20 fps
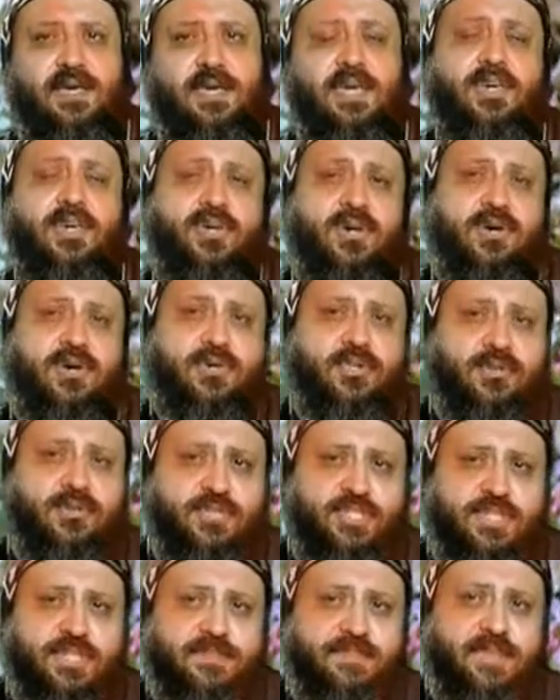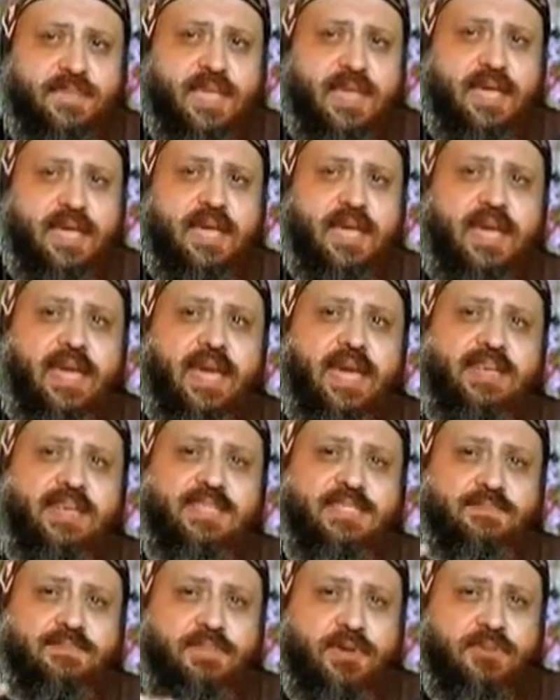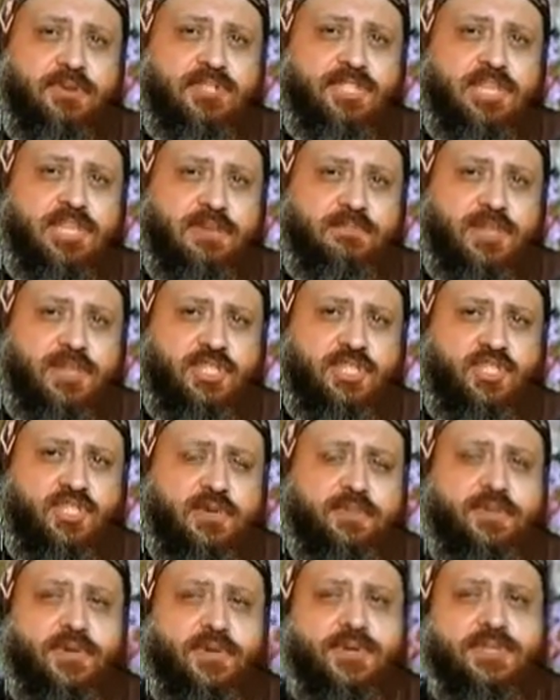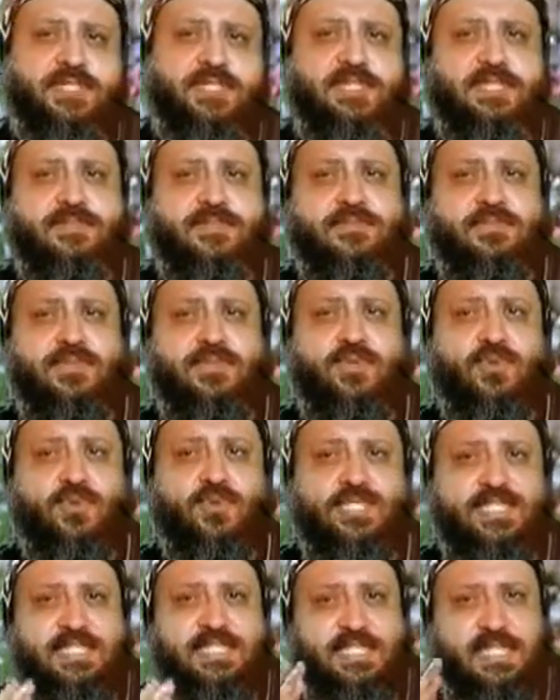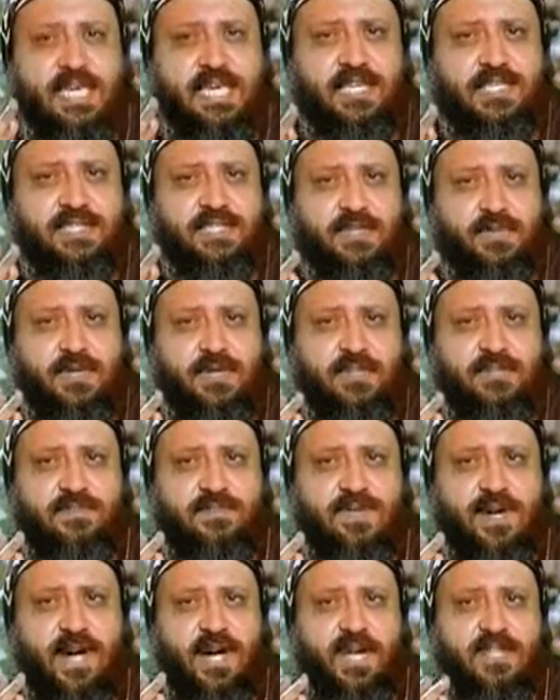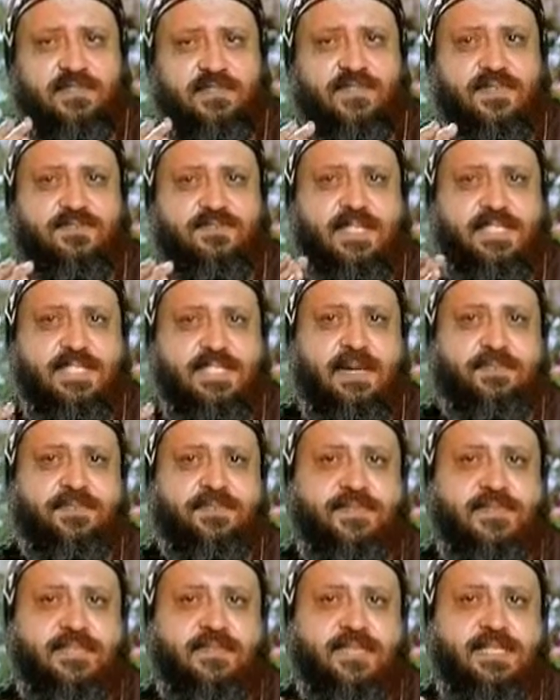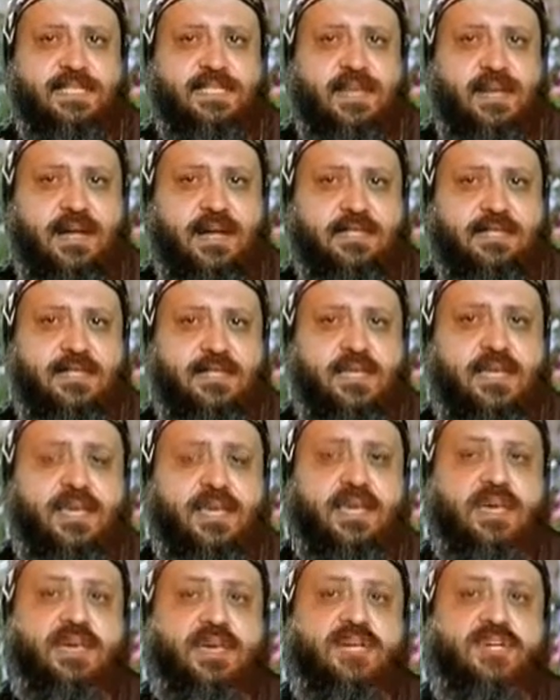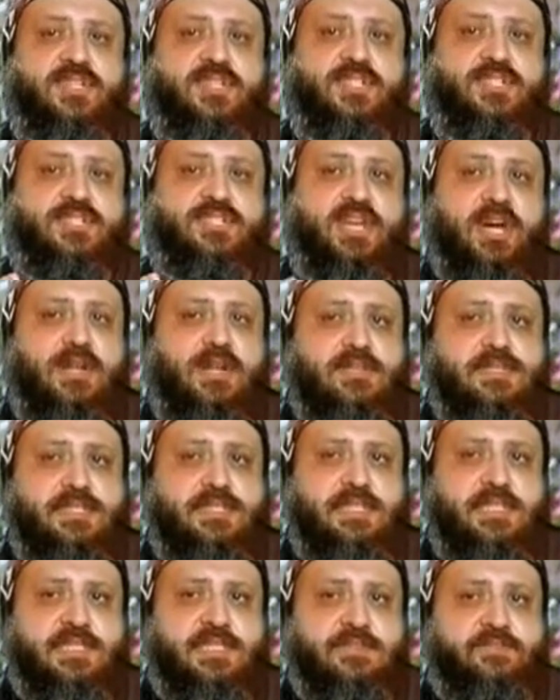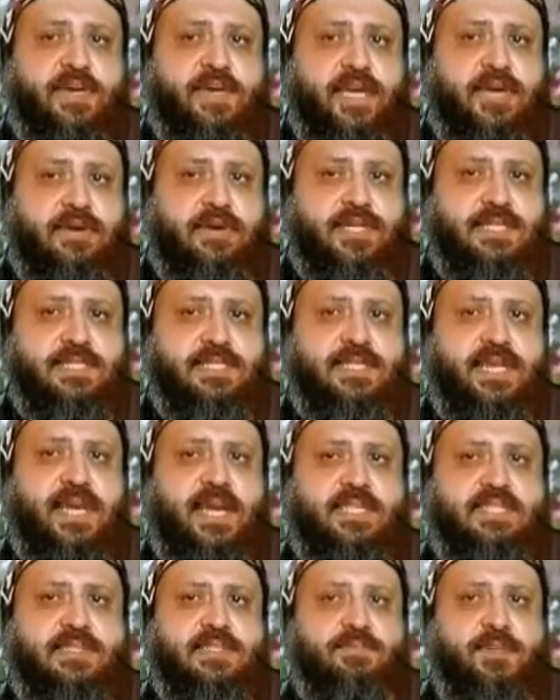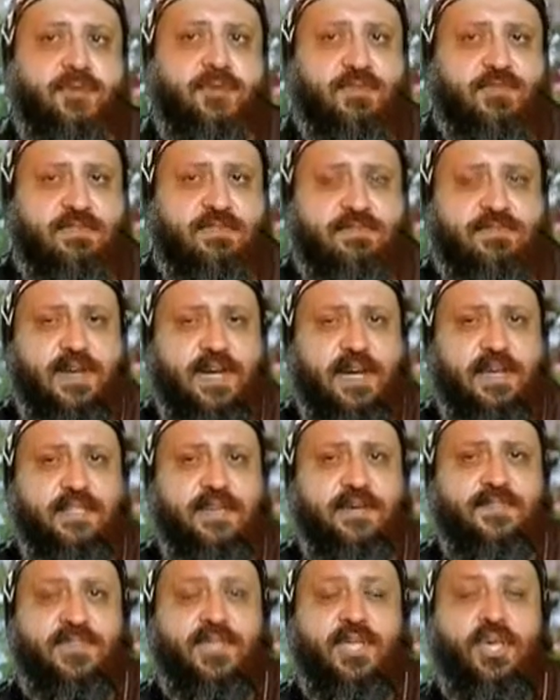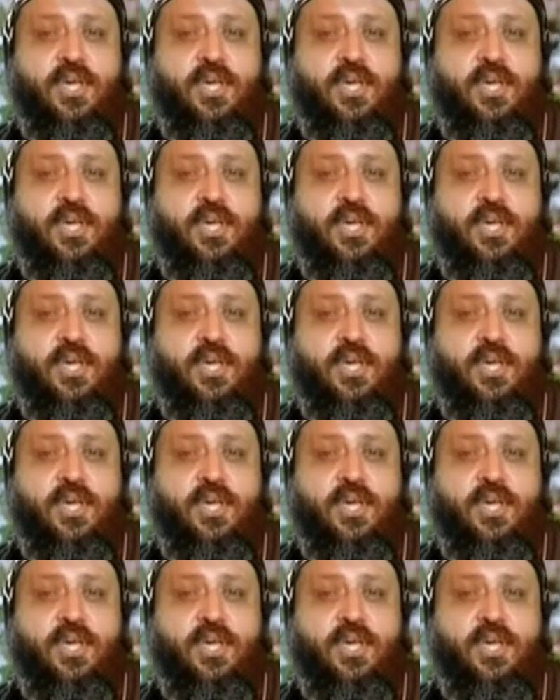In conclusion, a spiritually mature person who seeks the will of God from the depth of his heart consults his parents and spiritual father,